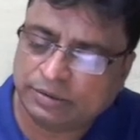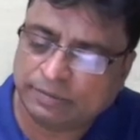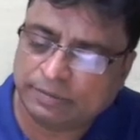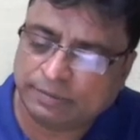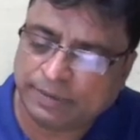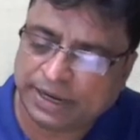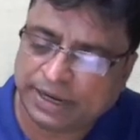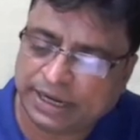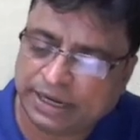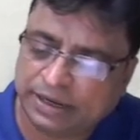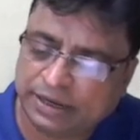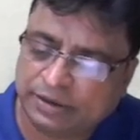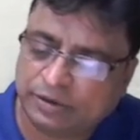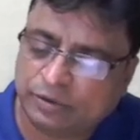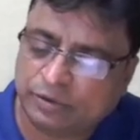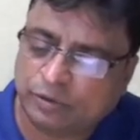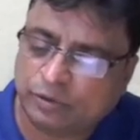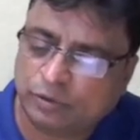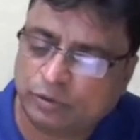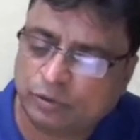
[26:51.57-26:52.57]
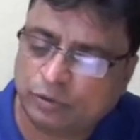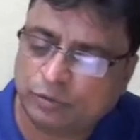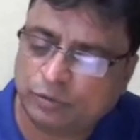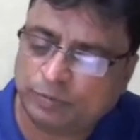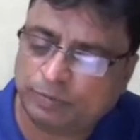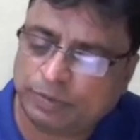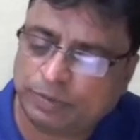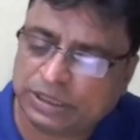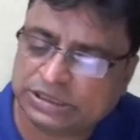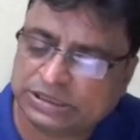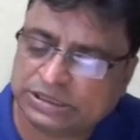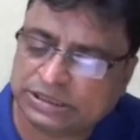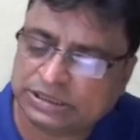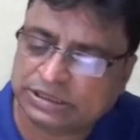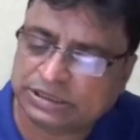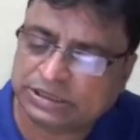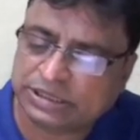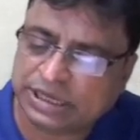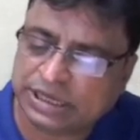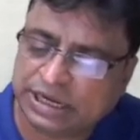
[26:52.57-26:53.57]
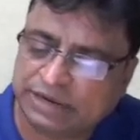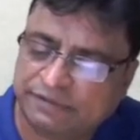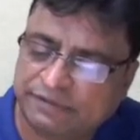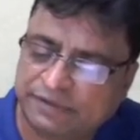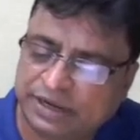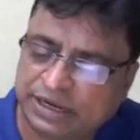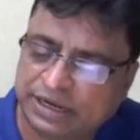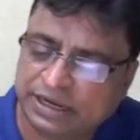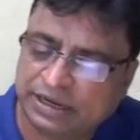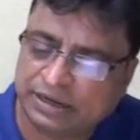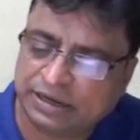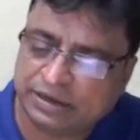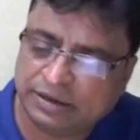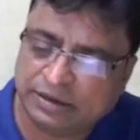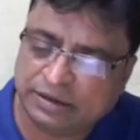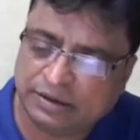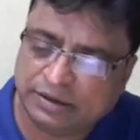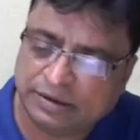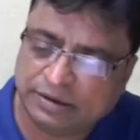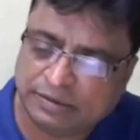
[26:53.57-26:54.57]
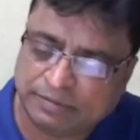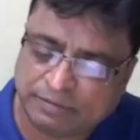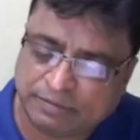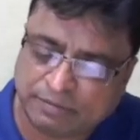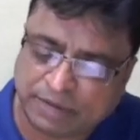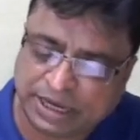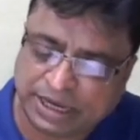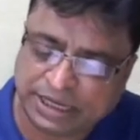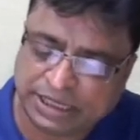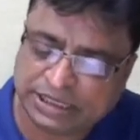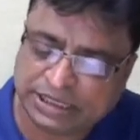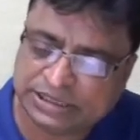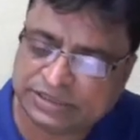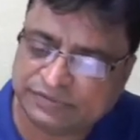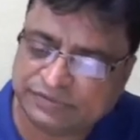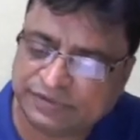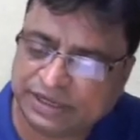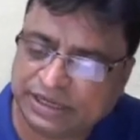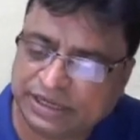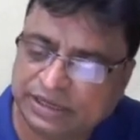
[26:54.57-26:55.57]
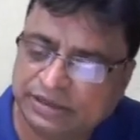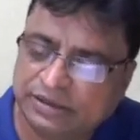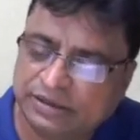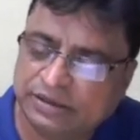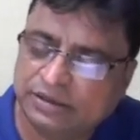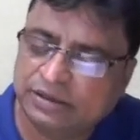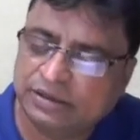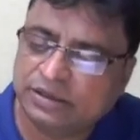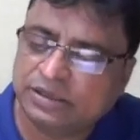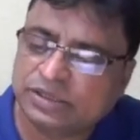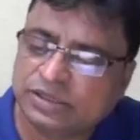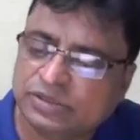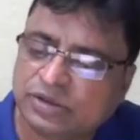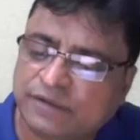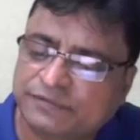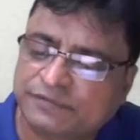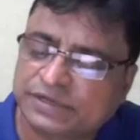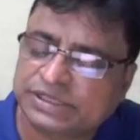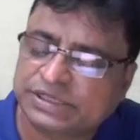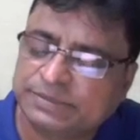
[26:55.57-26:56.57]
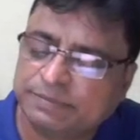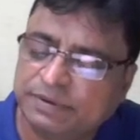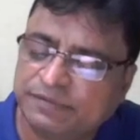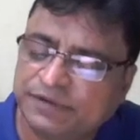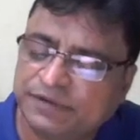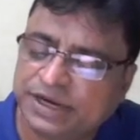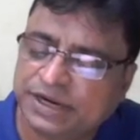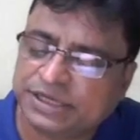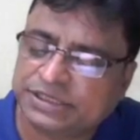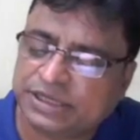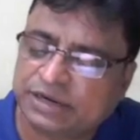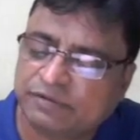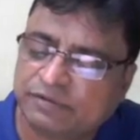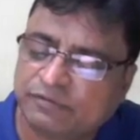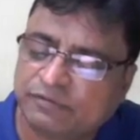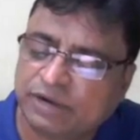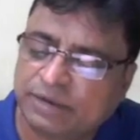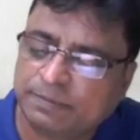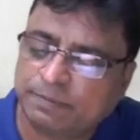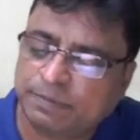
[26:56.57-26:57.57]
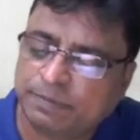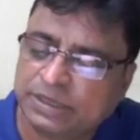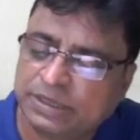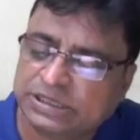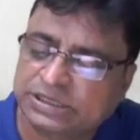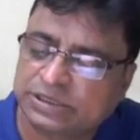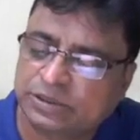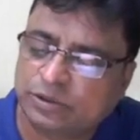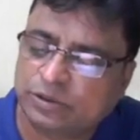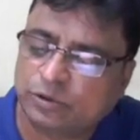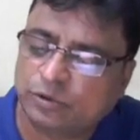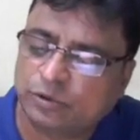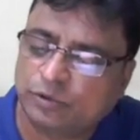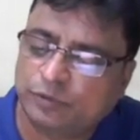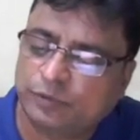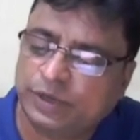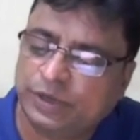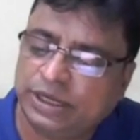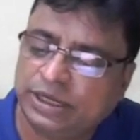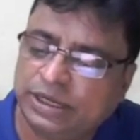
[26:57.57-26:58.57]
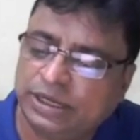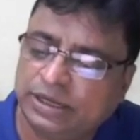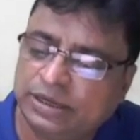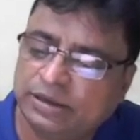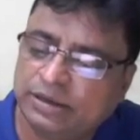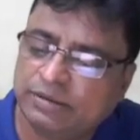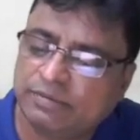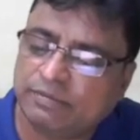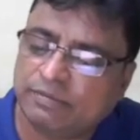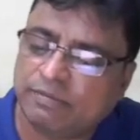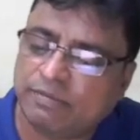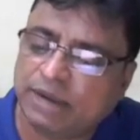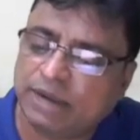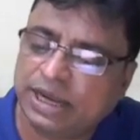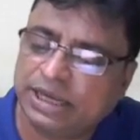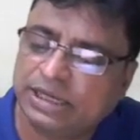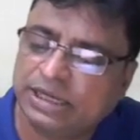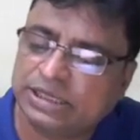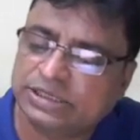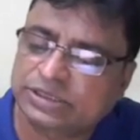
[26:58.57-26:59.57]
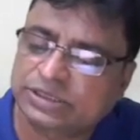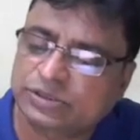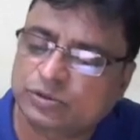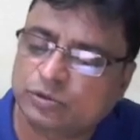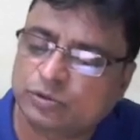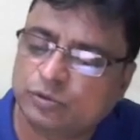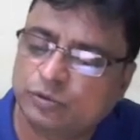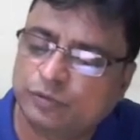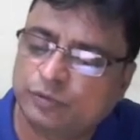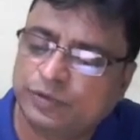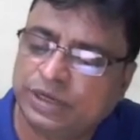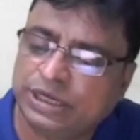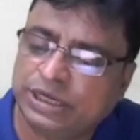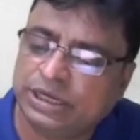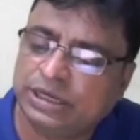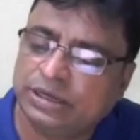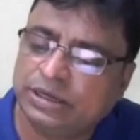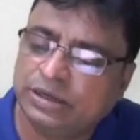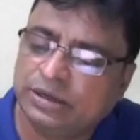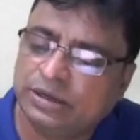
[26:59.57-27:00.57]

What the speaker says: by 2 plus 3V minus V. So after simplification, 1 plus 2V minus 2V